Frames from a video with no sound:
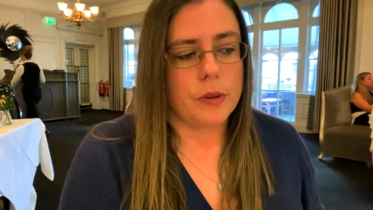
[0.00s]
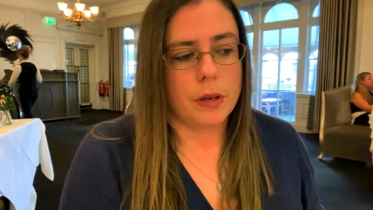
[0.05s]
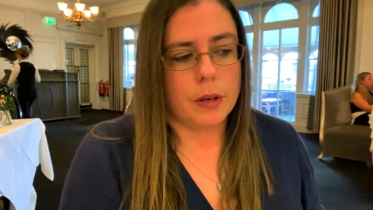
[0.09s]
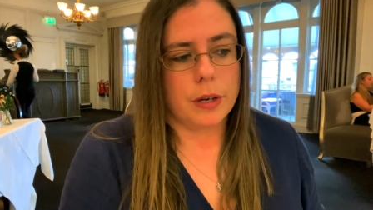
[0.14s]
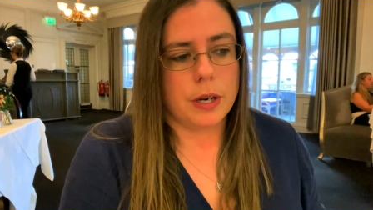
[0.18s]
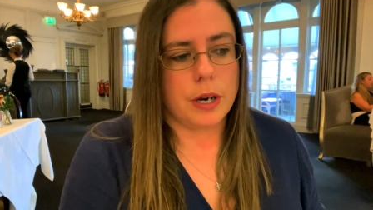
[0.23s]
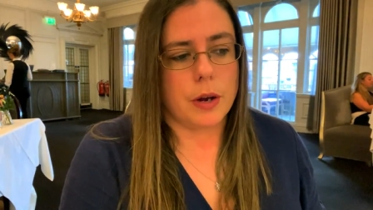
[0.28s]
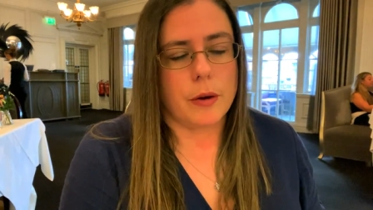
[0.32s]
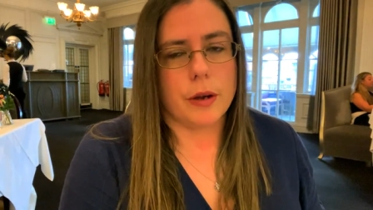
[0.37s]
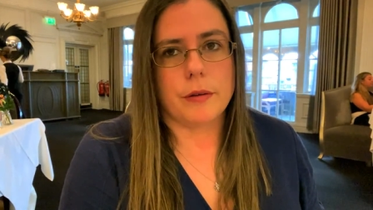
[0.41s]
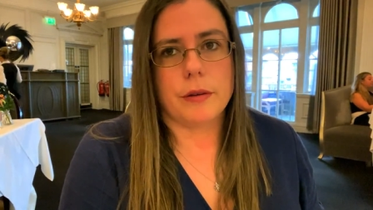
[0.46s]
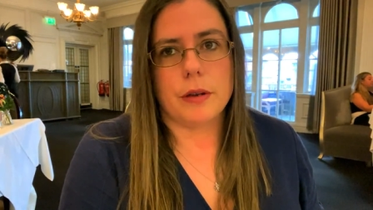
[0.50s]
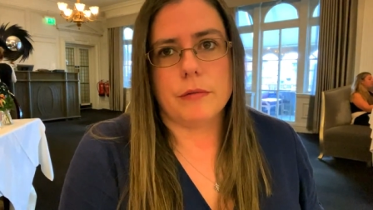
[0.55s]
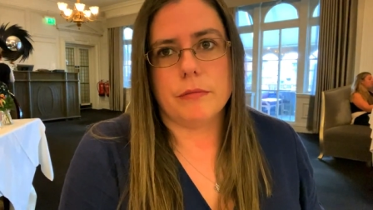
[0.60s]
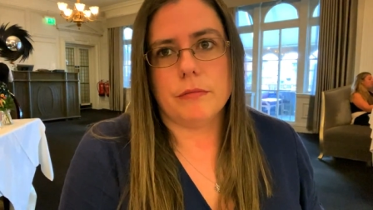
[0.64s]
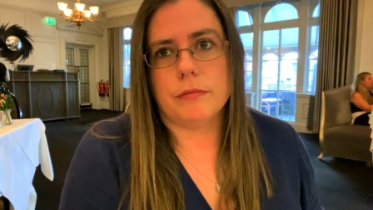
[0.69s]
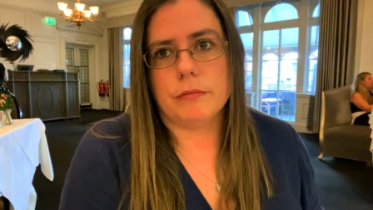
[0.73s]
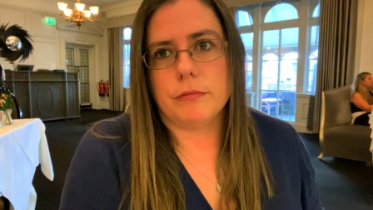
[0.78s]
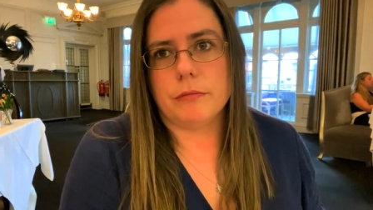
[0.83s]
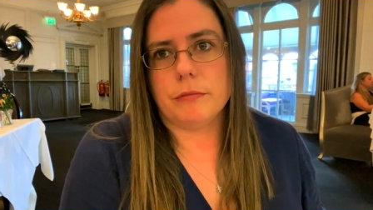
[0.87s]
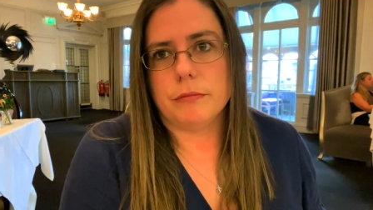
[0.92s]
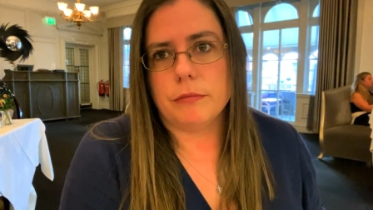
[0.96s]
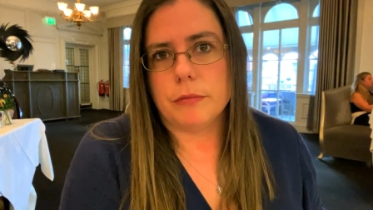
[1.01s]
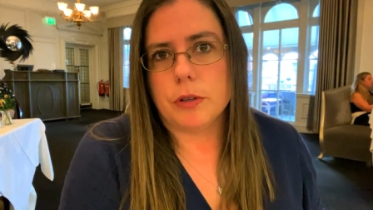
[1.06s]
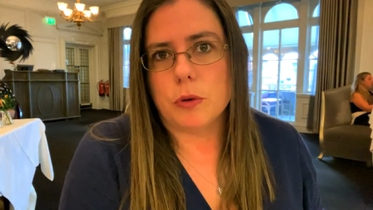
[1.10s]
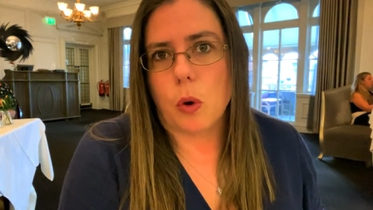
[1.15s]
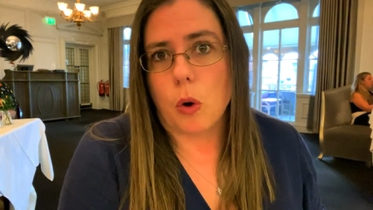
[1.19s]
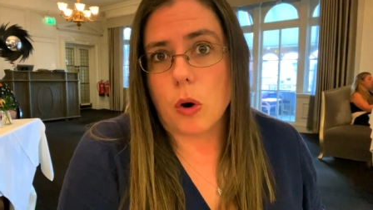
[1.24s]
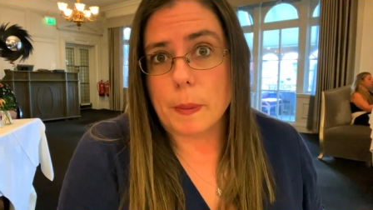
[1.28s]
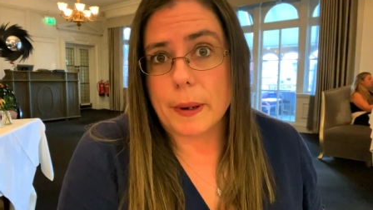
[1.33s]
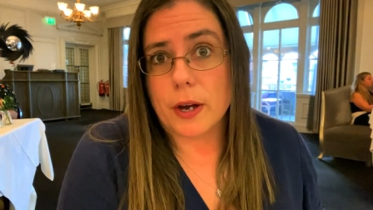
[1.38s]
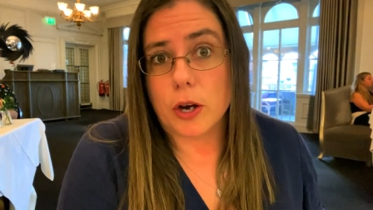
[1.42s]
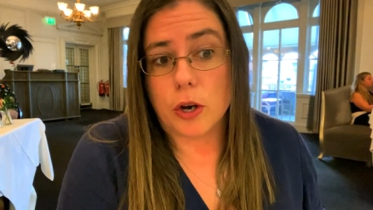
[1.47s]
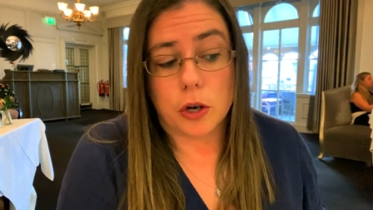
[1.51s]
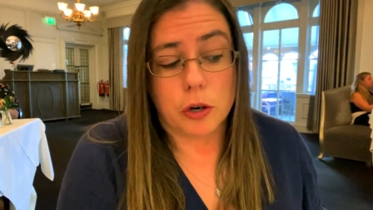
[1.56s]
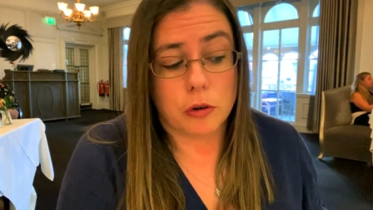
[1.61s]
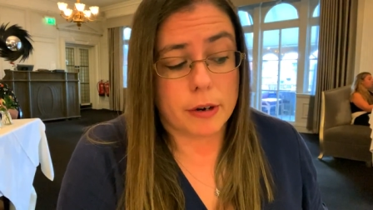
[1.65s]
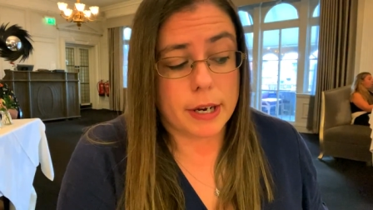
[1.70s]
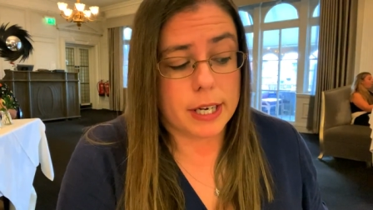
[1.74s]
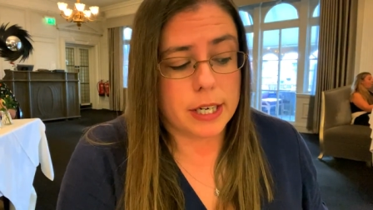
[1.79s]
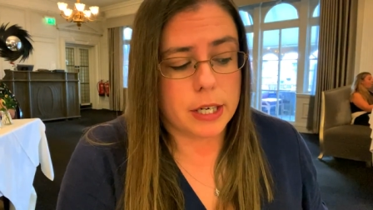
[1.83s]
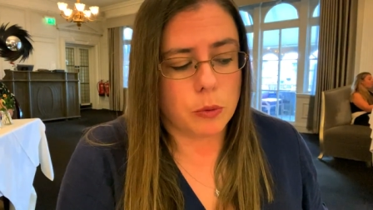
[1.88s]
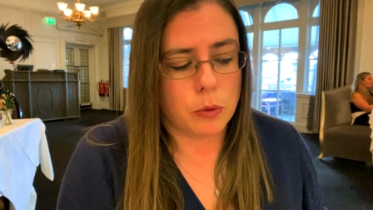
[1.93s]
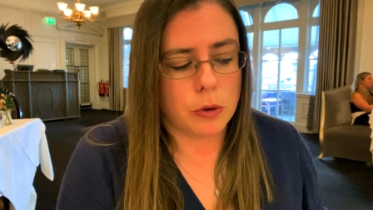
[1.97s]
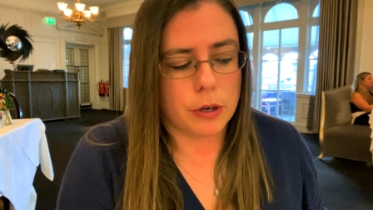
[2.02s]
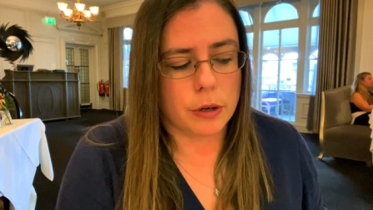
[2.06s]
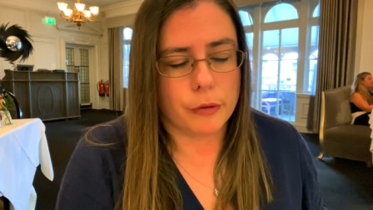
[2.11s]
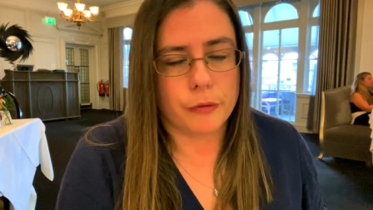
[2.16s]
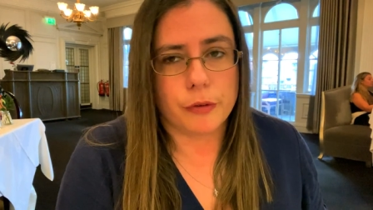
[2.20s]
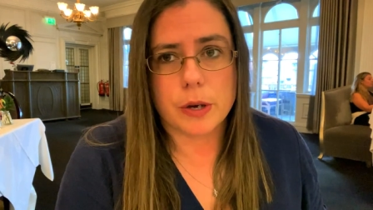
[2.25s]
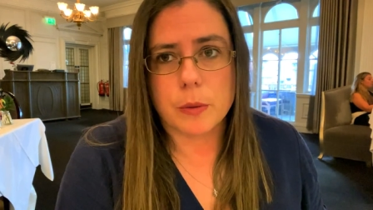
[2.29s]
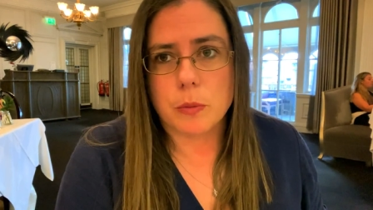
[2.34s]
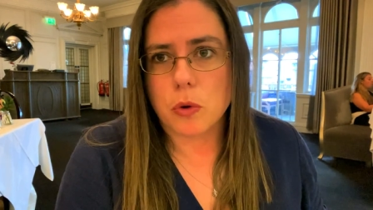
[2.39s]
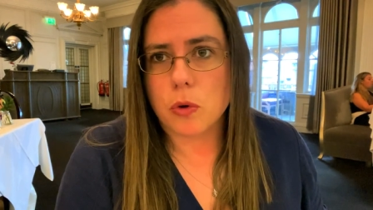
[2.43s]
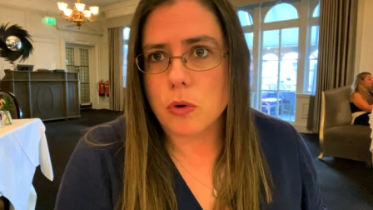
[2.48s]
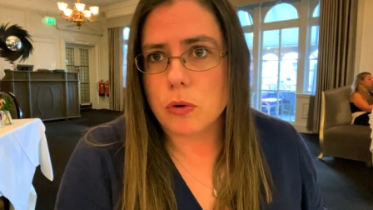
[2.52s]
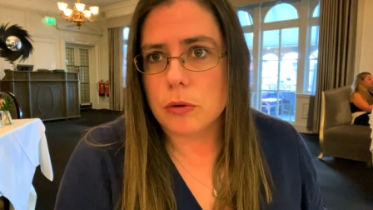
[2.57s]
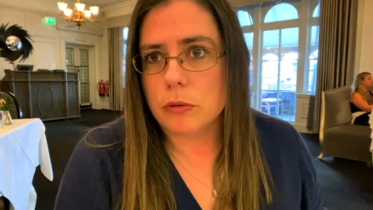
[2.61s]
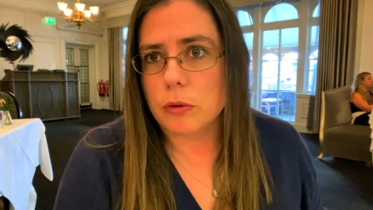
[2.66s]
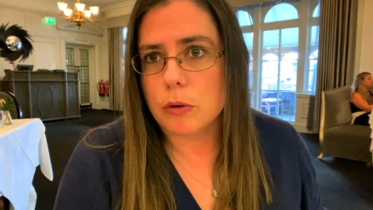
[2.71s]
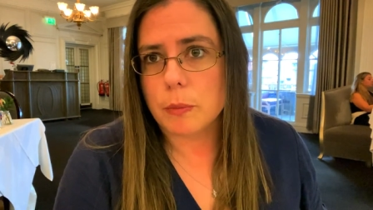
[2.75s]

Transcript: you know you're a bit hungry and you want a few more,